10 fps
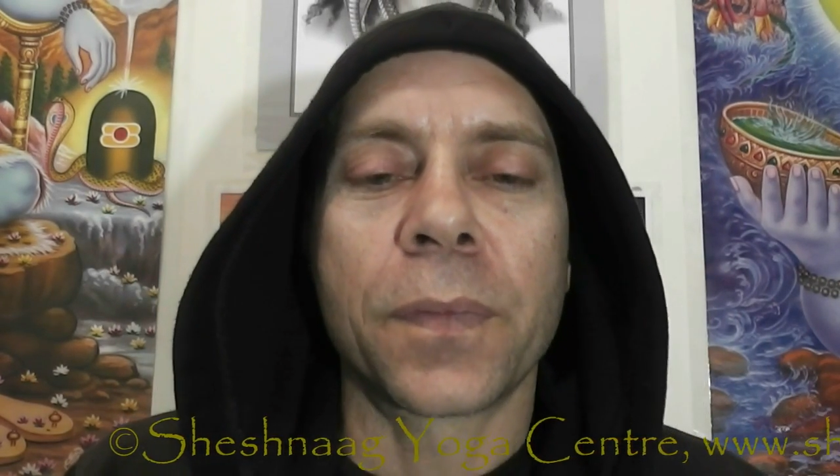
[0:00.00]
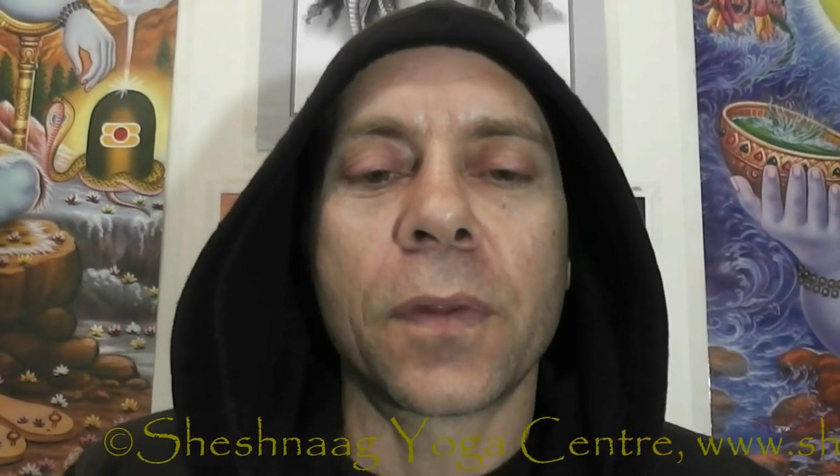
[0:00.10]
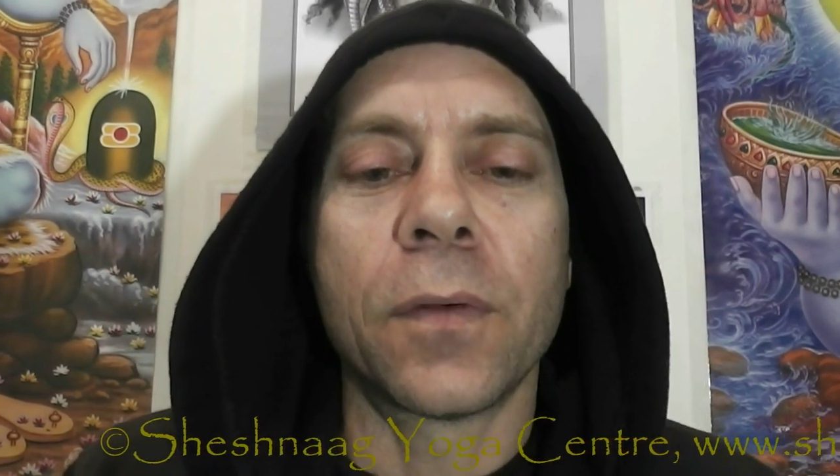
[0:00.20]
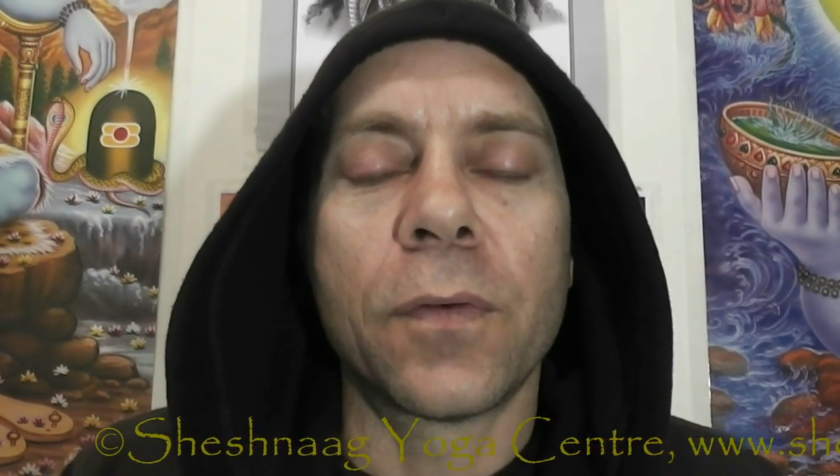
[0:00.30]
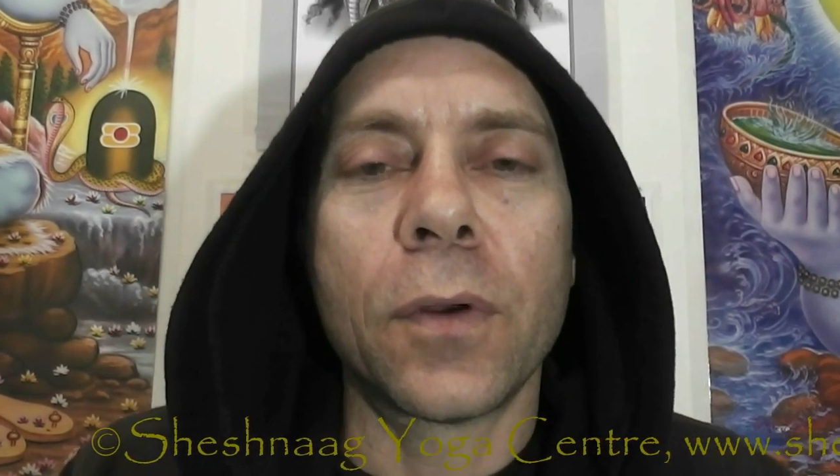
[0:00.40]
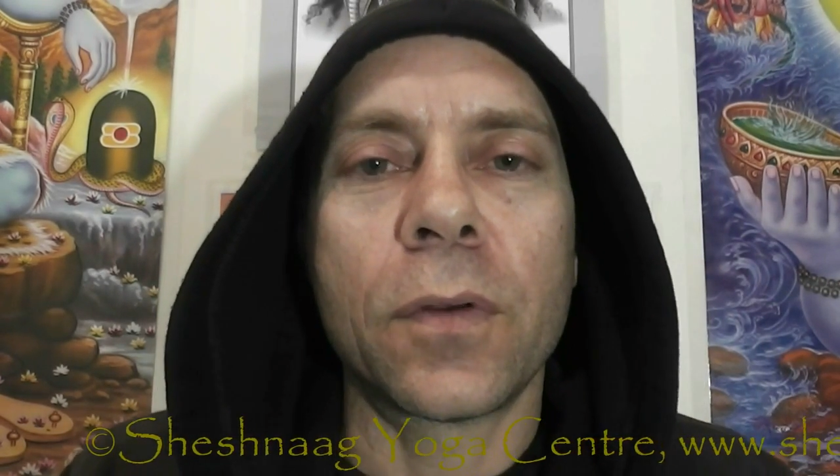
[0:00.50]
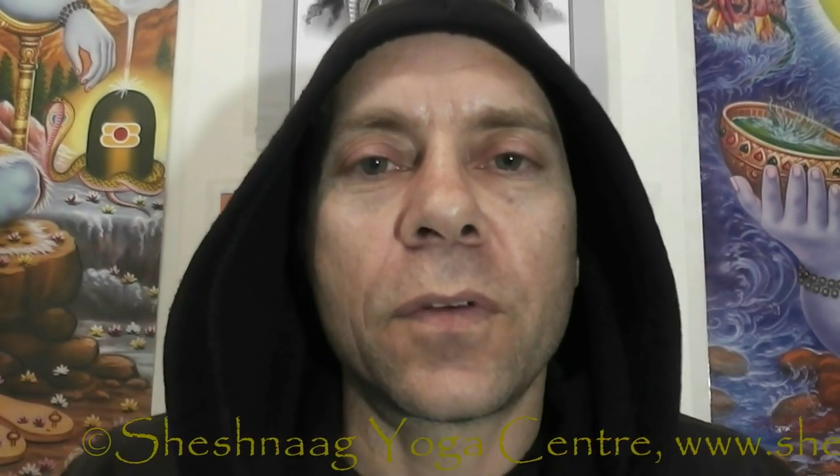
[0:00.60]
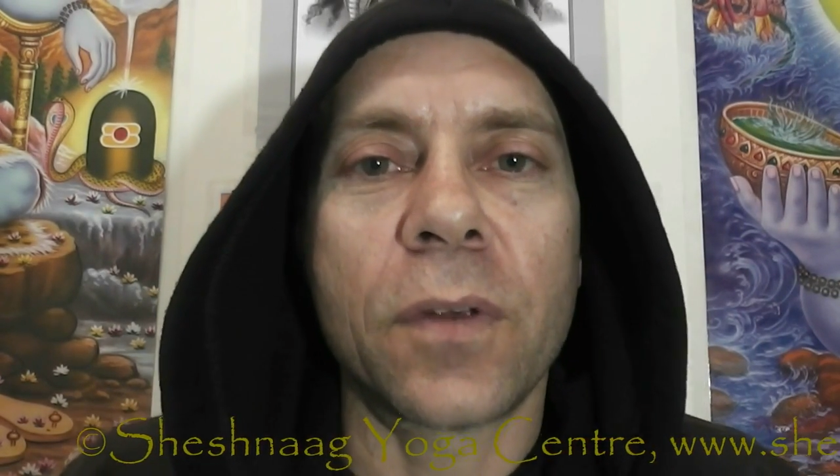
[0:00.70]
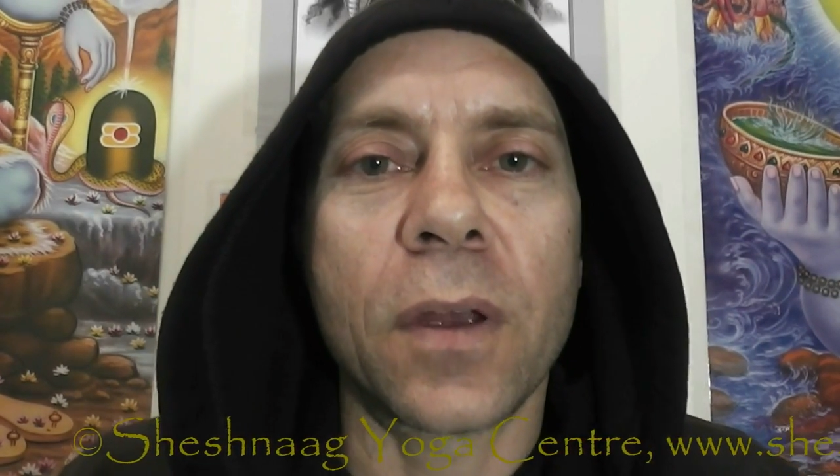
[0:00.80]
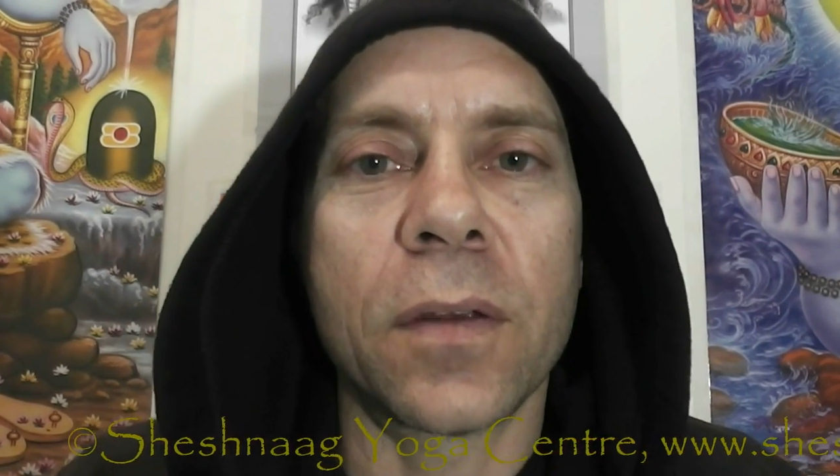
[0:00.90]
The verse
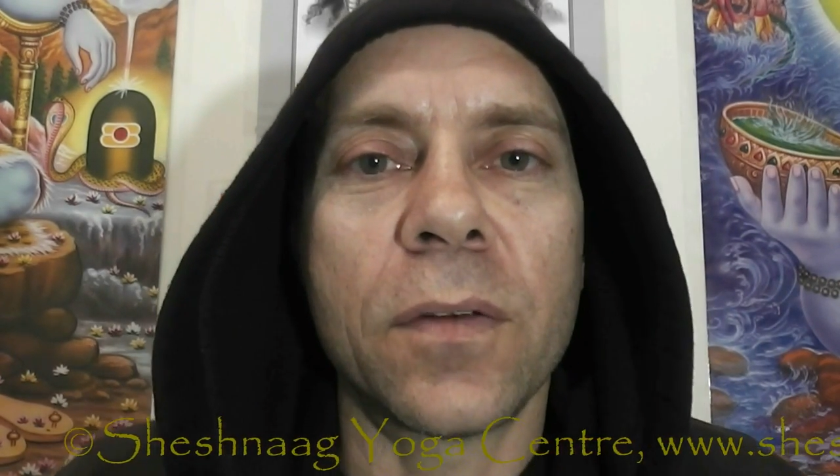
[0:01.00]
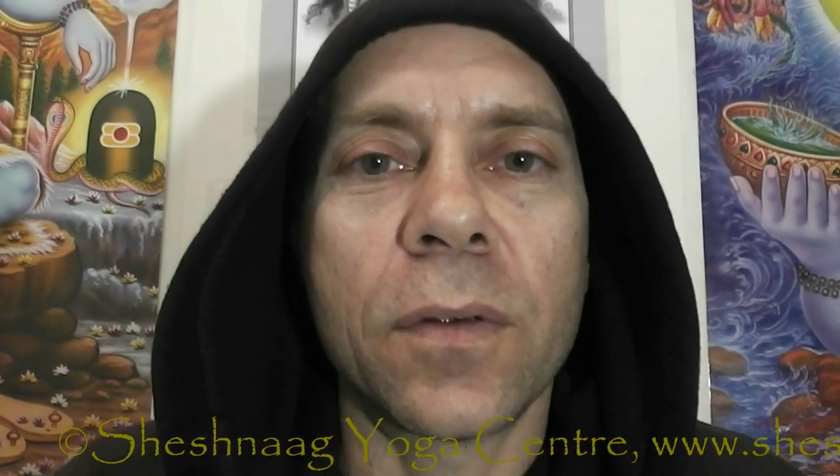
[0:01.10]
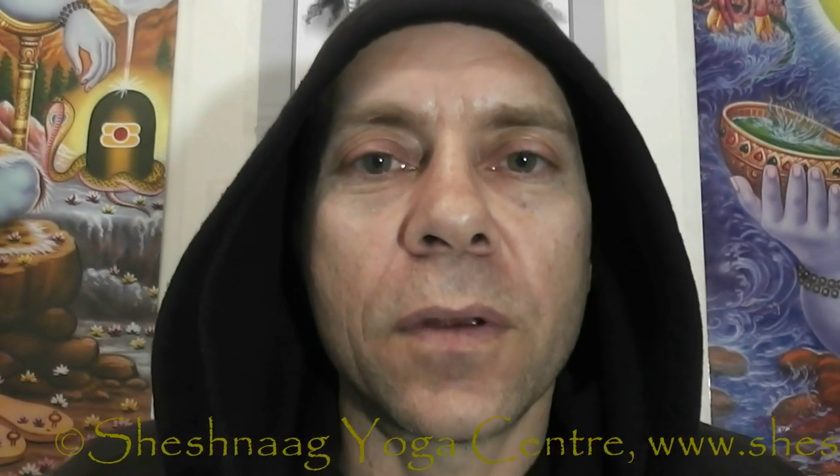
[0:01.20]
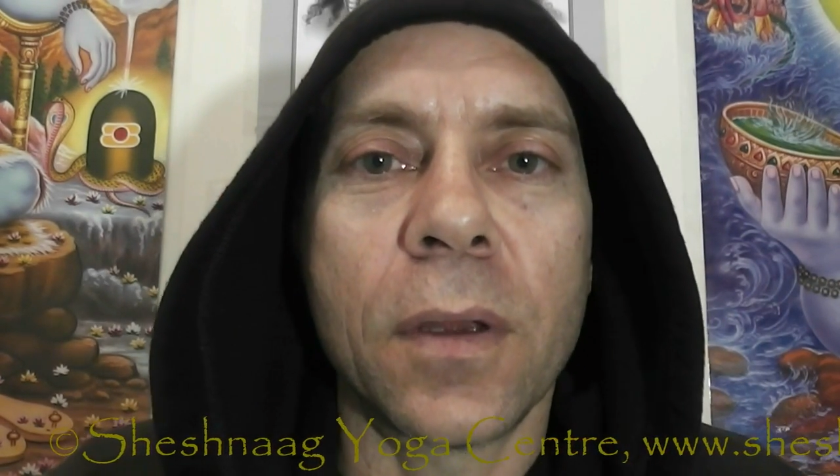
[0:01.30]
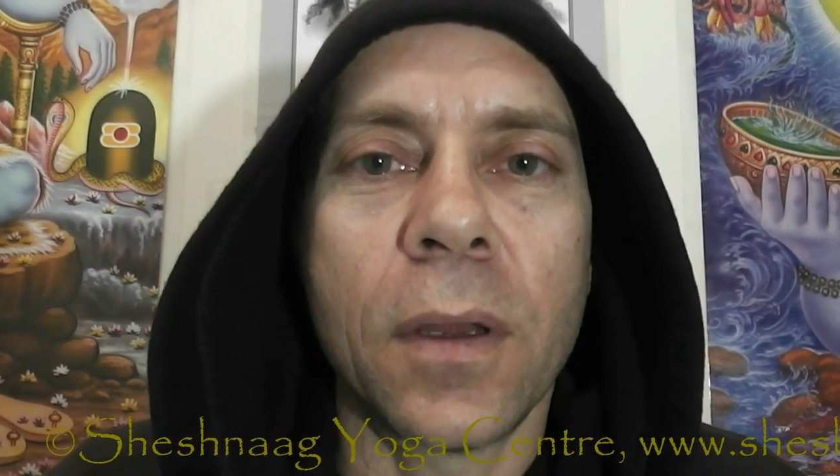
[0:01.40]
says,